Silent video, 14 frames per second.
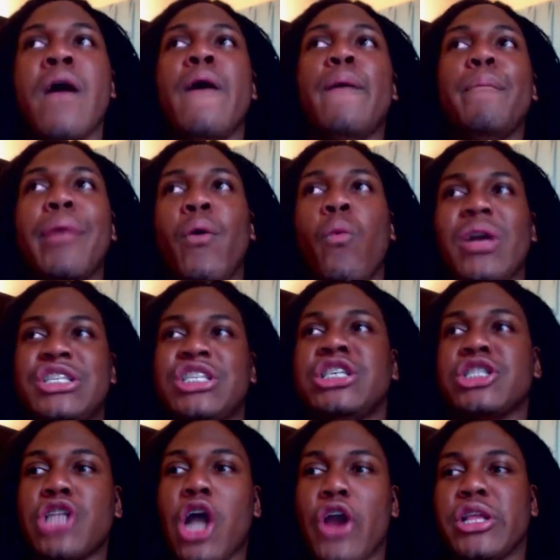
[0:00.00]
But when she
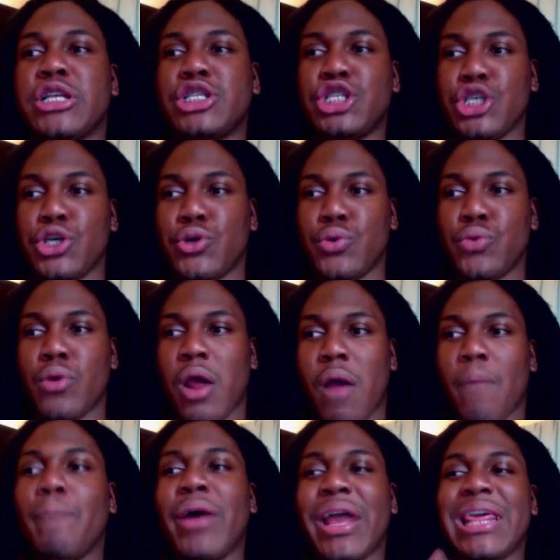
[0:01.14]
started to...
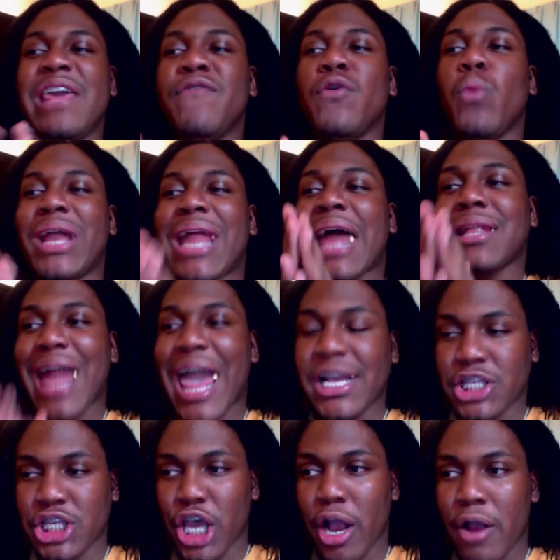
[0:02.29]
But even when I
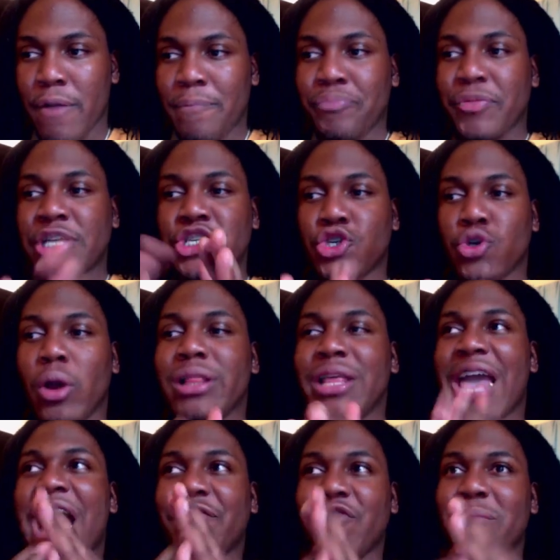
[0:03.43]
liked her, shortly
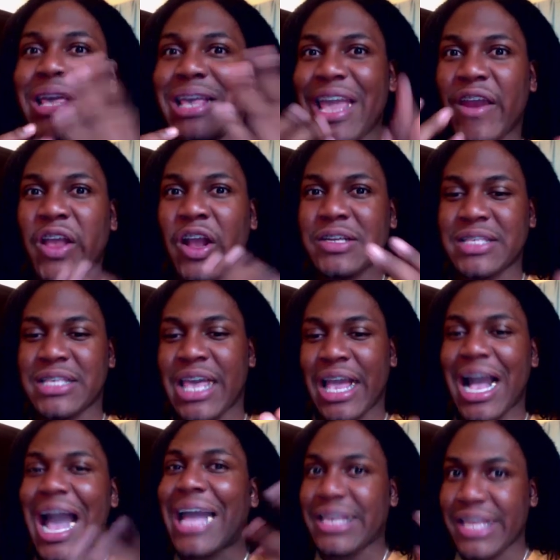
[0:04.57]
after me hearing her sing,
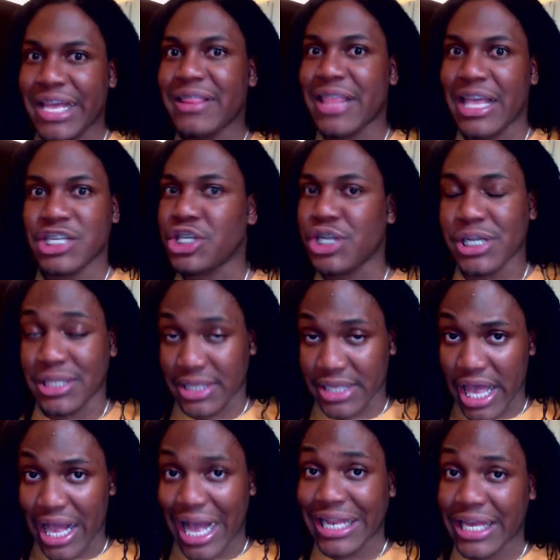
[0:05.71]
I did think she couldn't
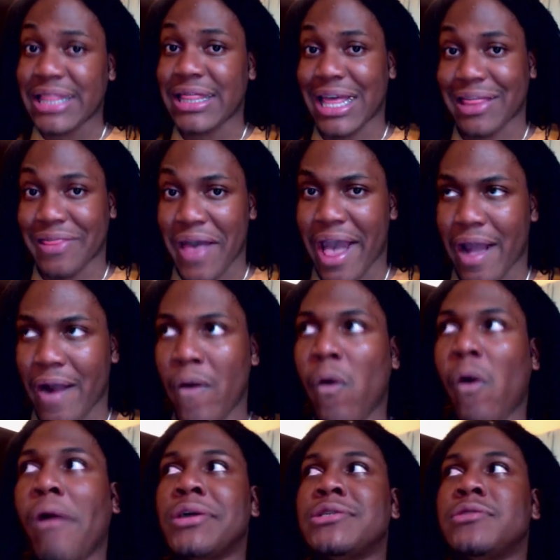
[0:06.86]
sing. I did think that.
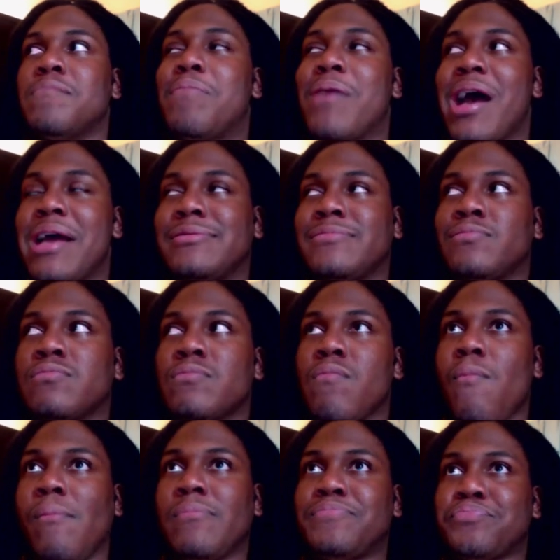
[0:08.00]
But
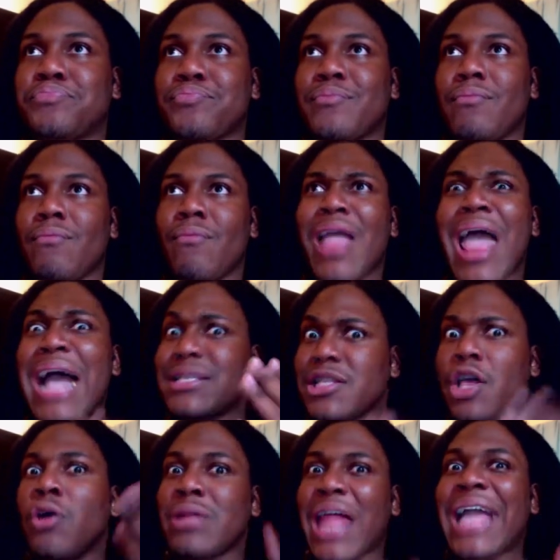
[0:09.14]
I
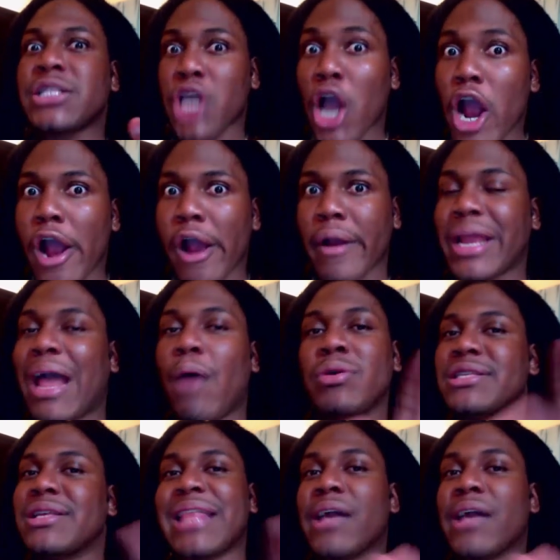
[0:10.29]
still liked her. And I wasn't, like,